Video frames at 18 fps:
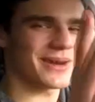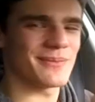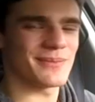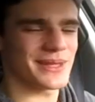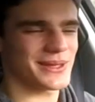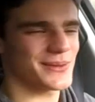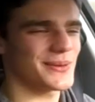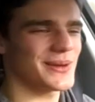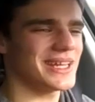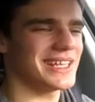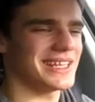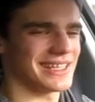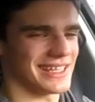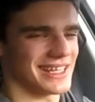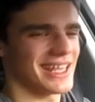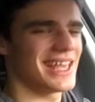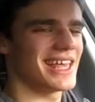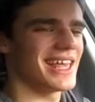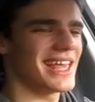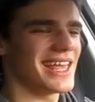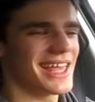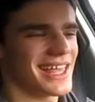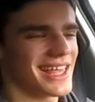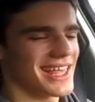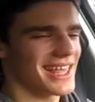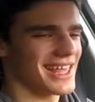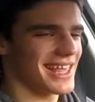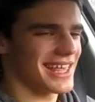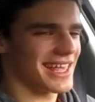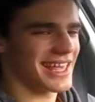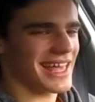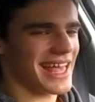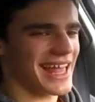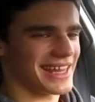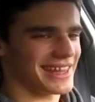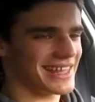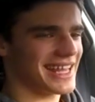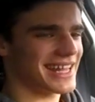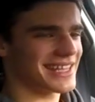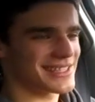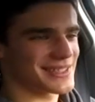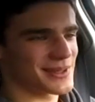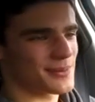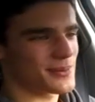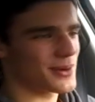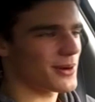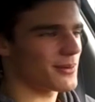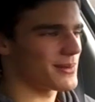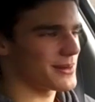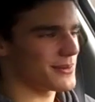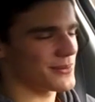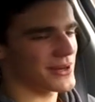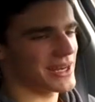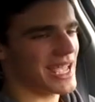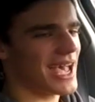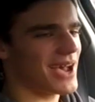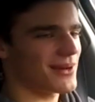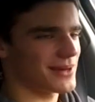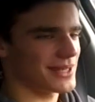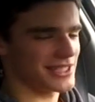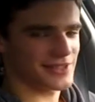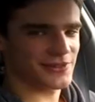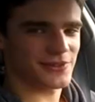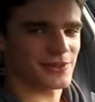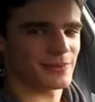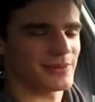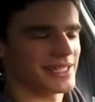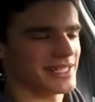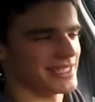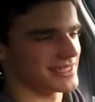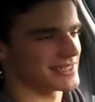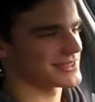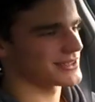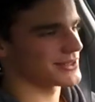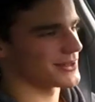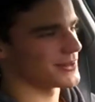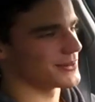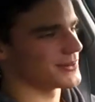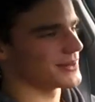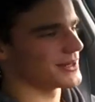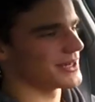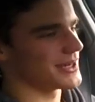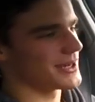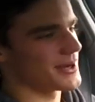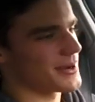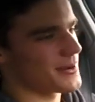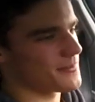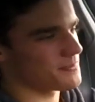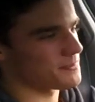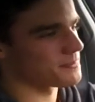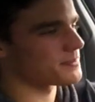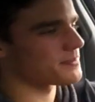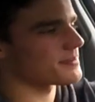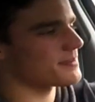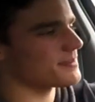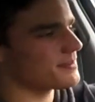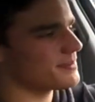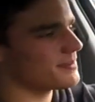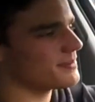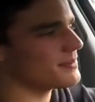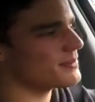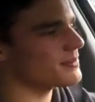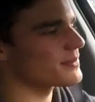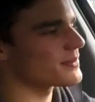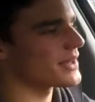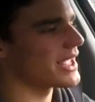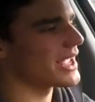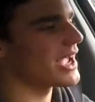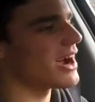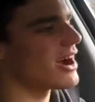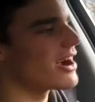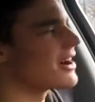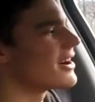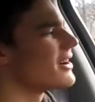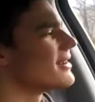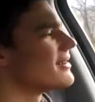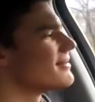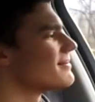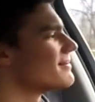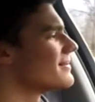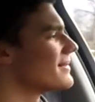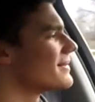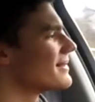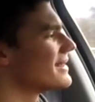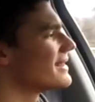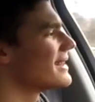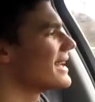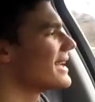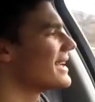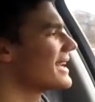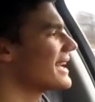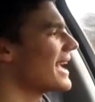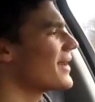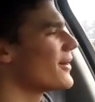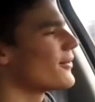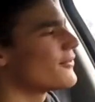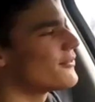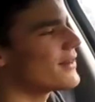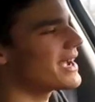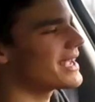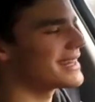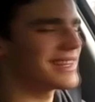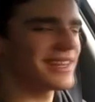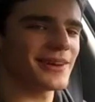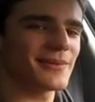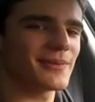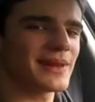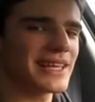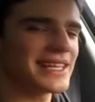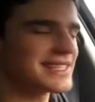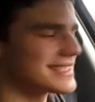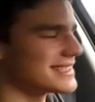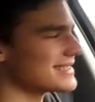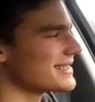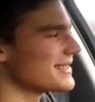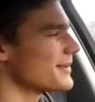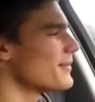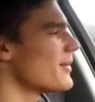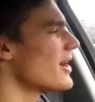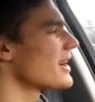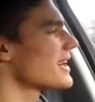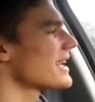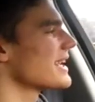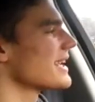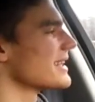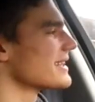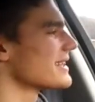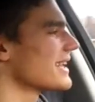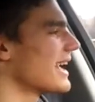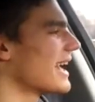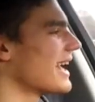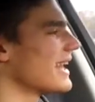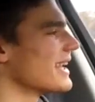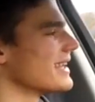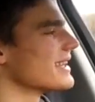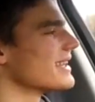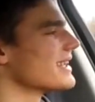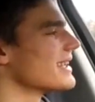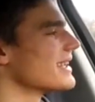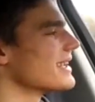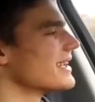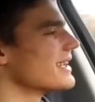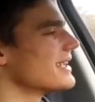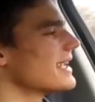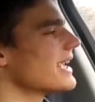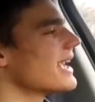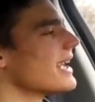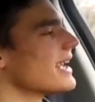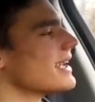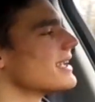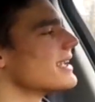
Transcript: in between, and that is the problem with Audis for me. So they cannot find their places in the market, and yeah.